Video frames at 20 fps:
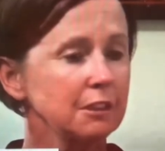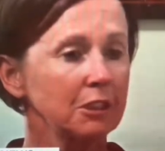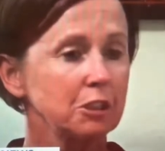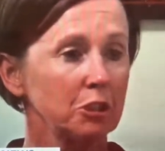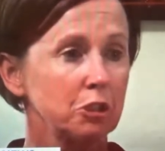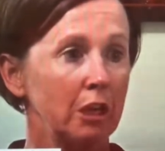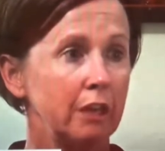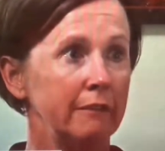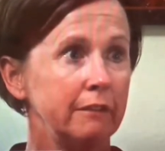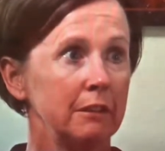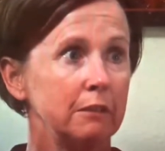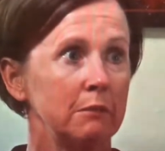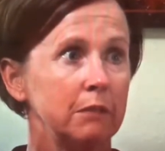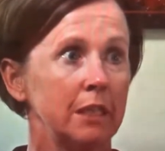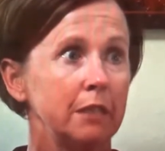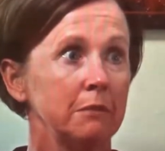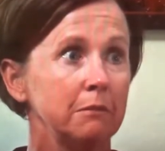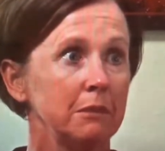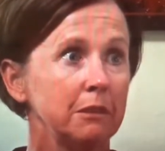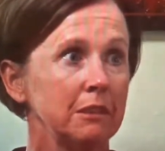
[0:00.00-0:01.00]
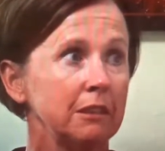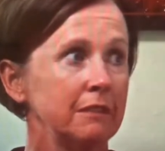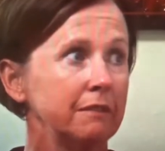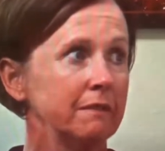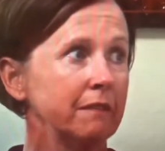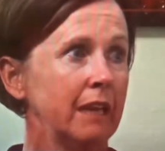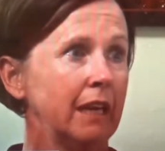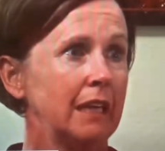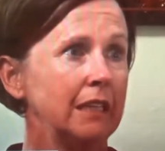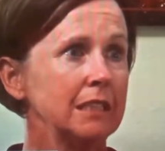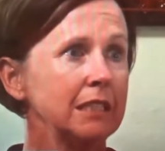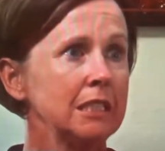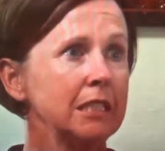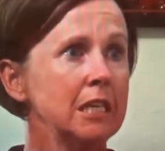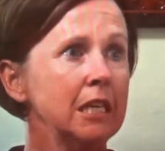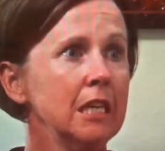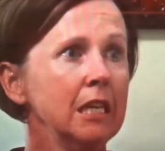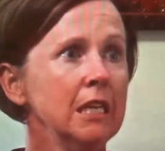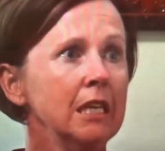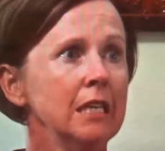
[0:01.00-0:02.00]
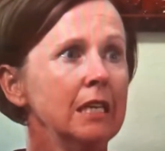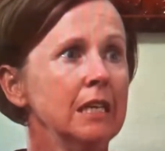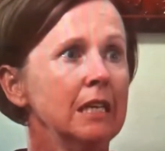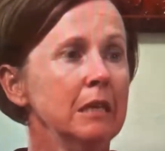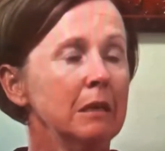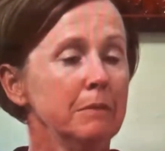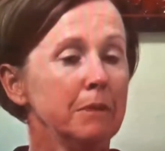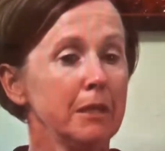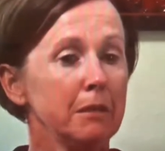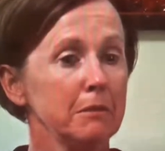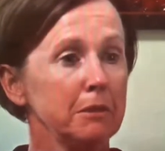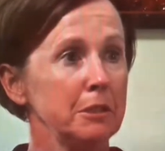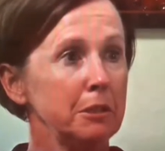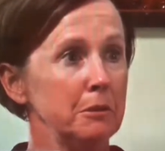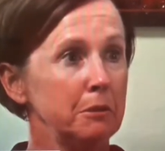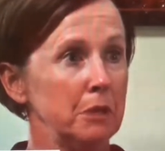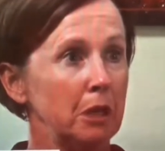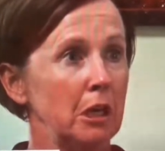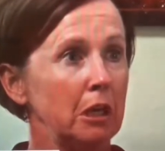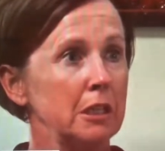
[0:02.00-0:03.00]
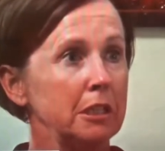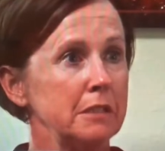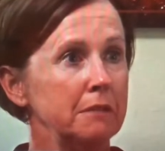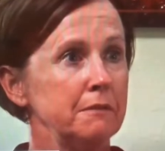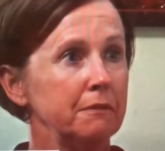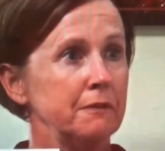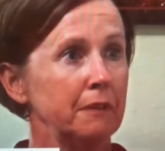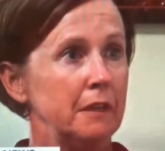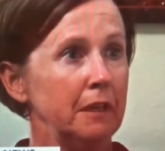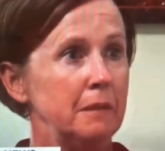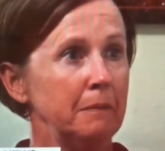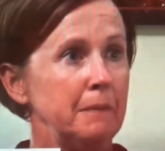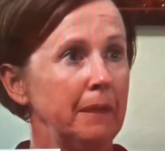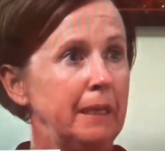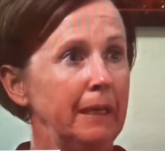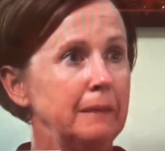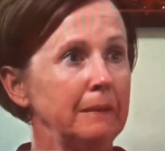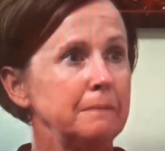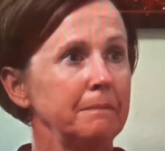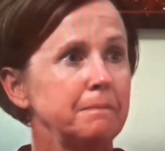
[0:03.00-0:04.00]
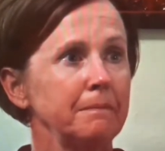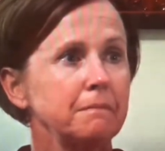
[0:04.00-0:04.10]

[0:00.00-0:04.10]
driving away really fast. But there were 2 cars in front of me.